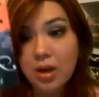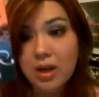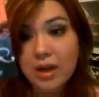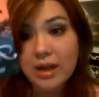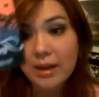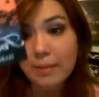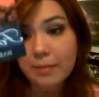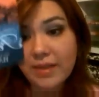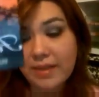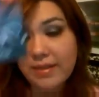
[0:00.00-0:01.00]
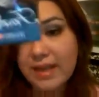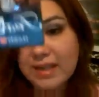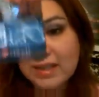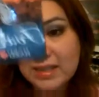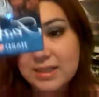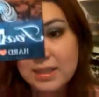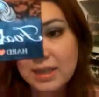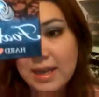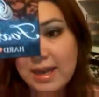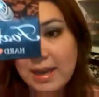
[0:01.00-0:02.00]
um, than this.
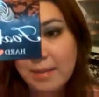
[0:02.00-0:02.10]
Um, but